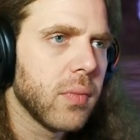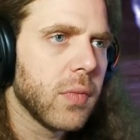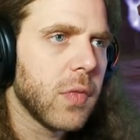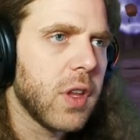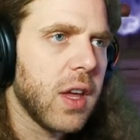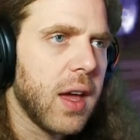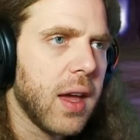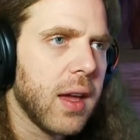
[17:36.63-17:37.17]

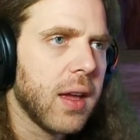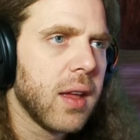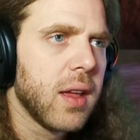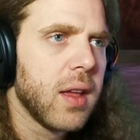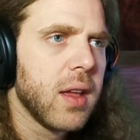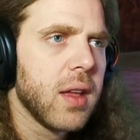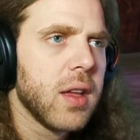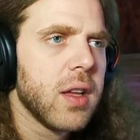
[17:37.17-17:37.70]
Okay.
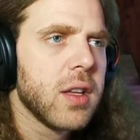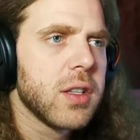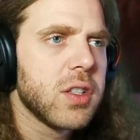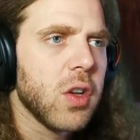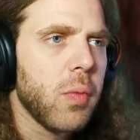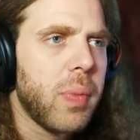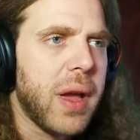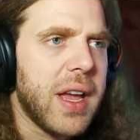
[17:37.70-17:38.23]

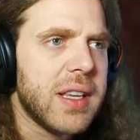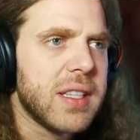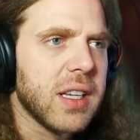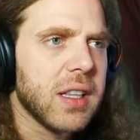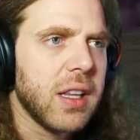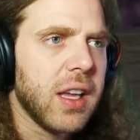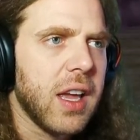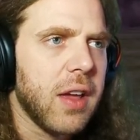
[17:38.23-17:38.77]
So
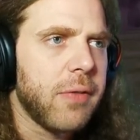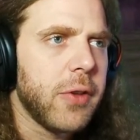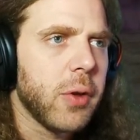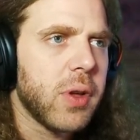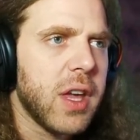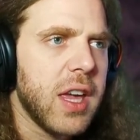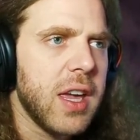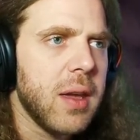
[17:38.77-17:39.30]
basically, if you
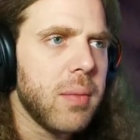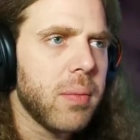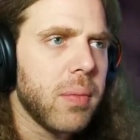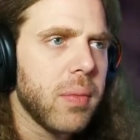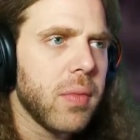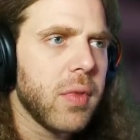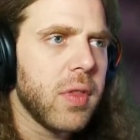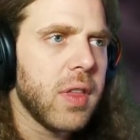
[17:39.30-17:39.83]
keep
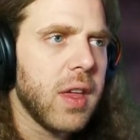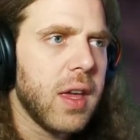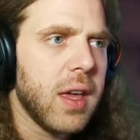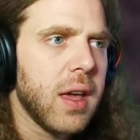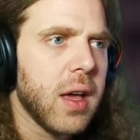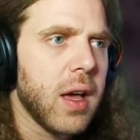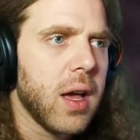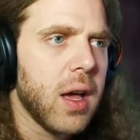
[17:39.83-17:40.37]

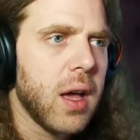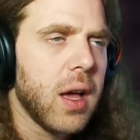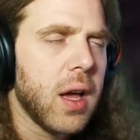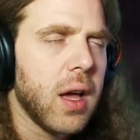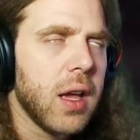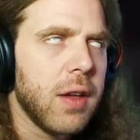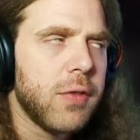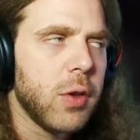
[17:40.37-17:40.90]

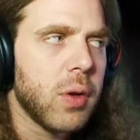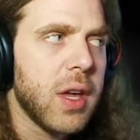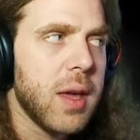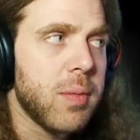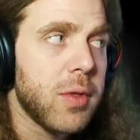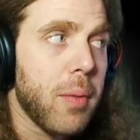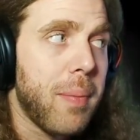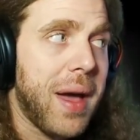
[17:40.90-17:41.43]

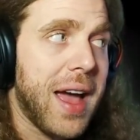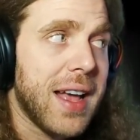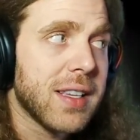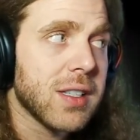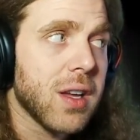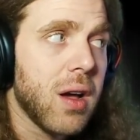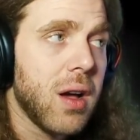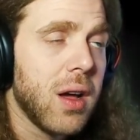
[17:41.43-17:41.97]
the
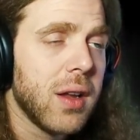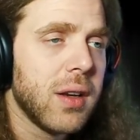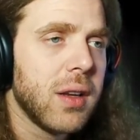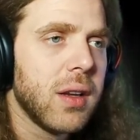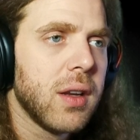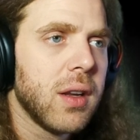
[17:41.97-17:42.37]
mask on,